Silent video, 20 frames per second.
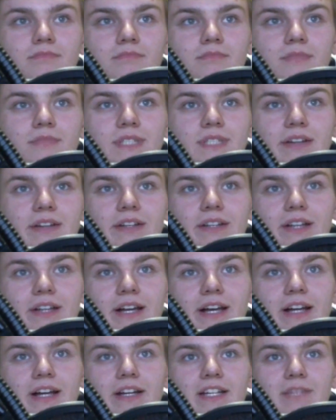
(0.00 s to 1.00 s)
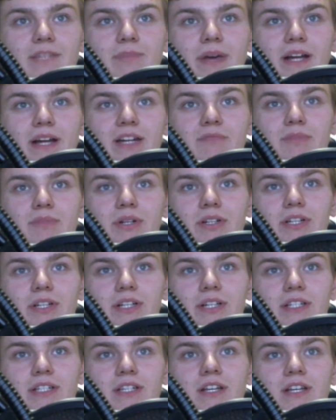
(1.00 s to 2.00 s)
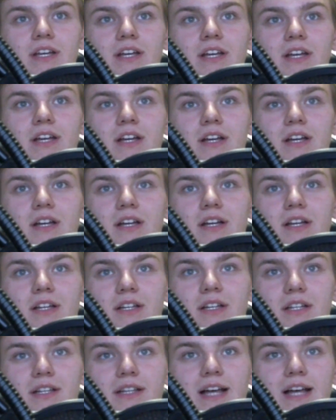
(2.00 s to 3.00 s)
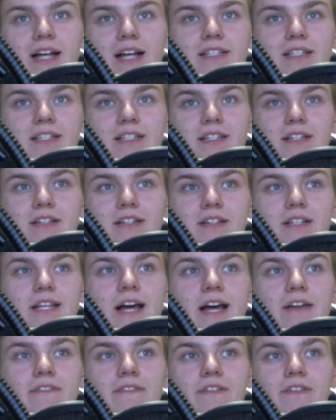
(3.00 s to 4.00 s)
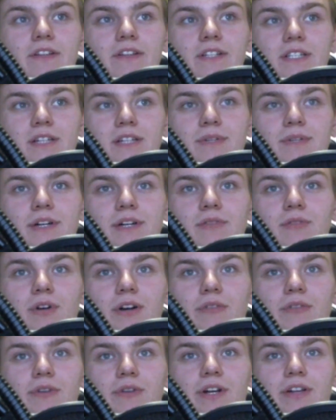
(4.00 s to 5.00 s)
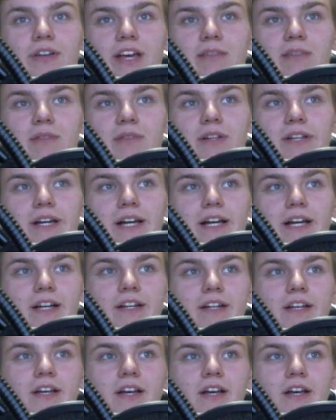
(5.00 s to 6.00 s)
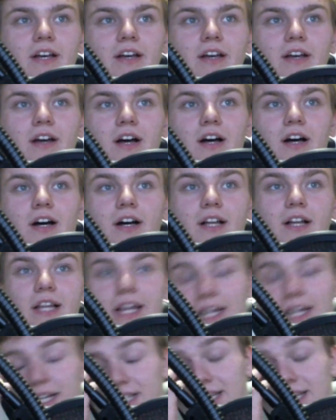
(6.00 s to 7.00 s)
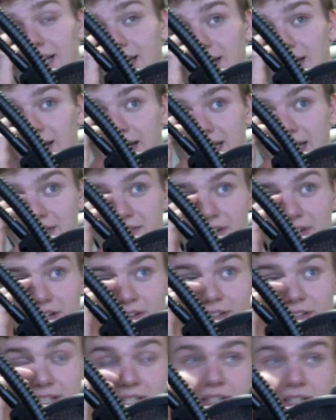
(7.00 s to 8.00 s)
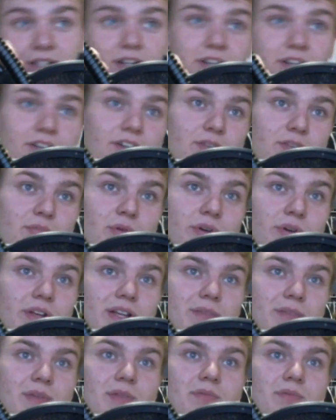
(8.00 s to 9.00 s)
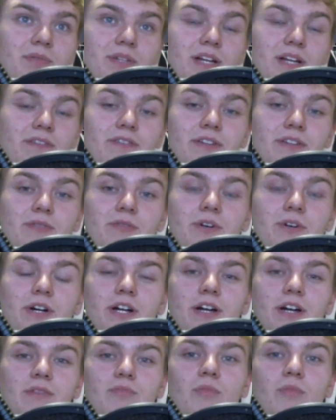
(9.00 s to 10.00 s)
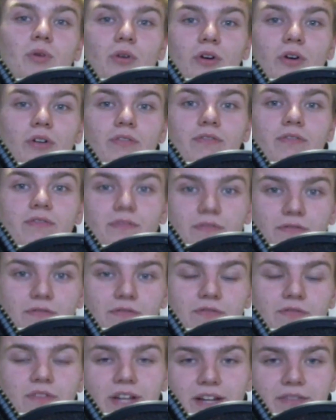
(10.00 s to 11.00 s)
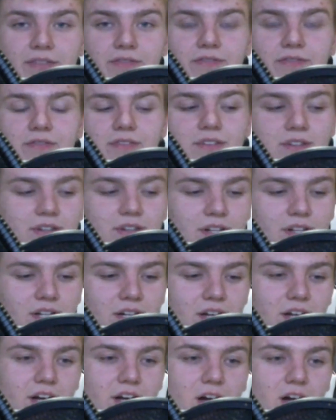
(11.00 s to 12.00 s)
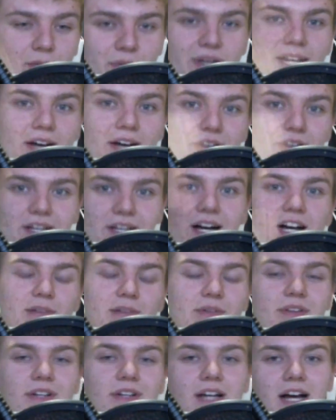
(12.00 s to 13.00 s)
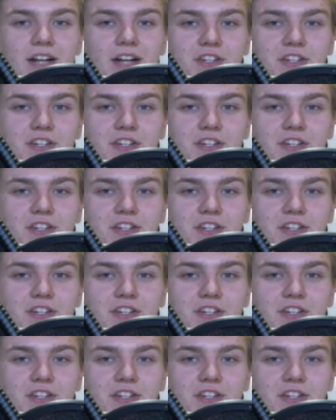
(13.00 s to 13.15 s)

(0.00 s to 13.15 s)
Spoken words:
selling land, expanding buildings. That's definitely something I want. Reclaiming land. Like I said in the last video, this is another good point that people definitely want. More like up and down economy, not